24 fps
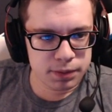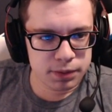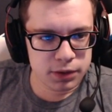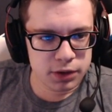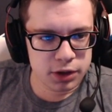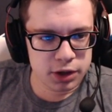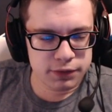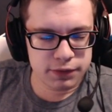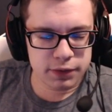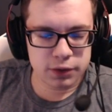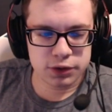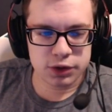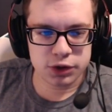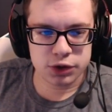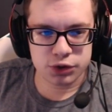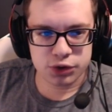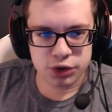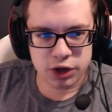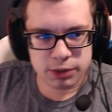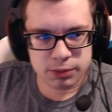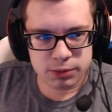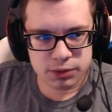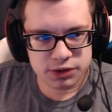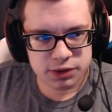It's felt
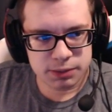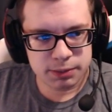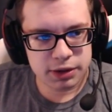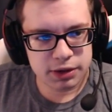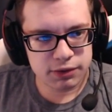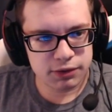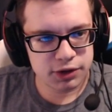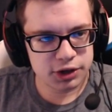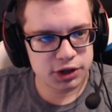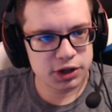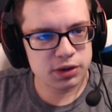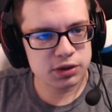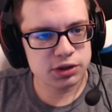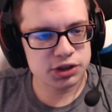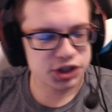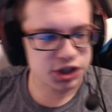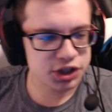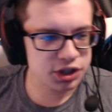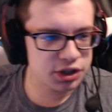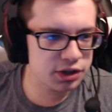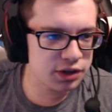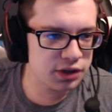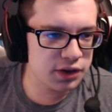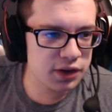incredible to make videos
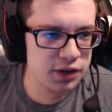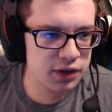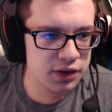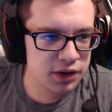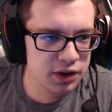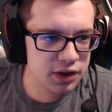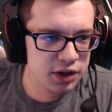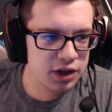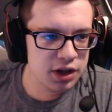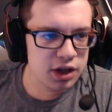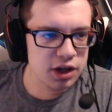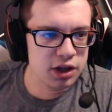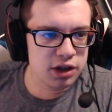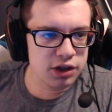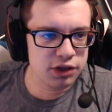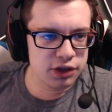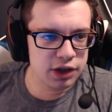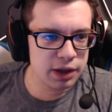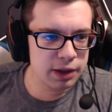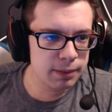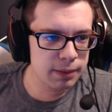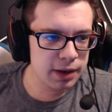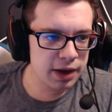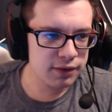and
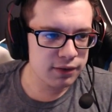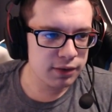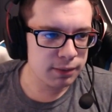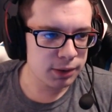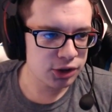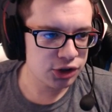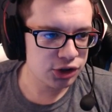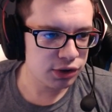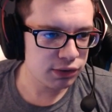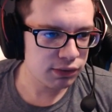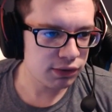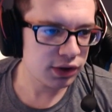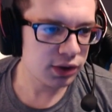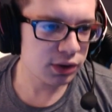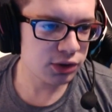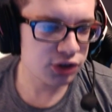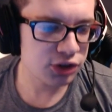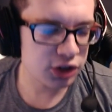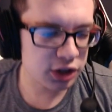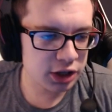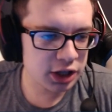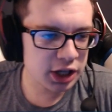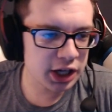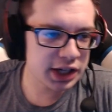them have a bunch of views
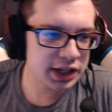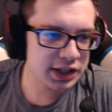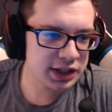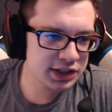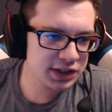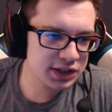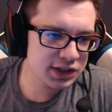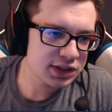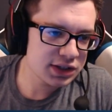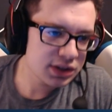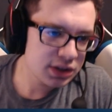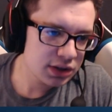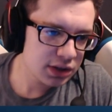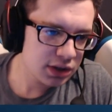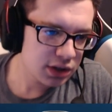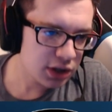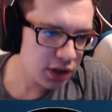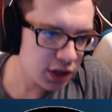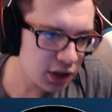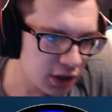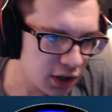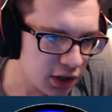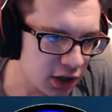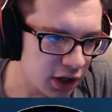and likes,
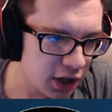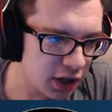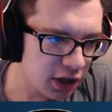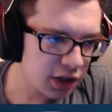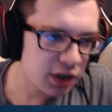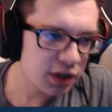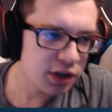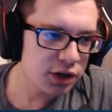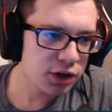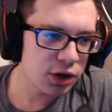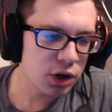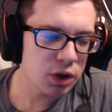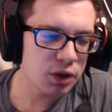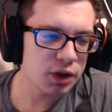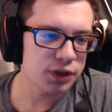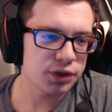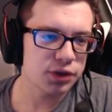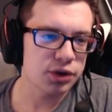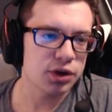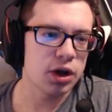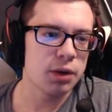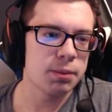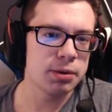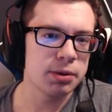and know that
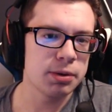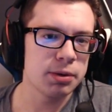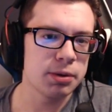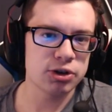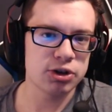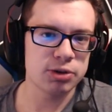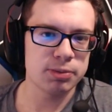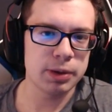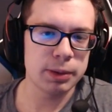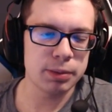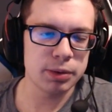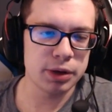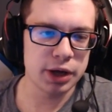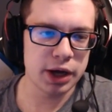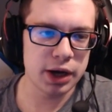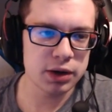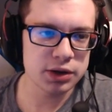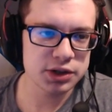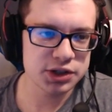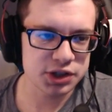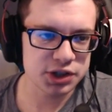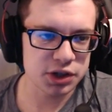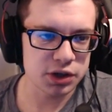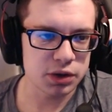they're helping a bunch of people
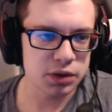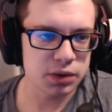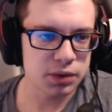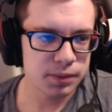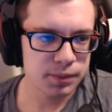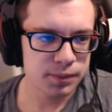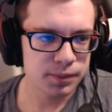out. So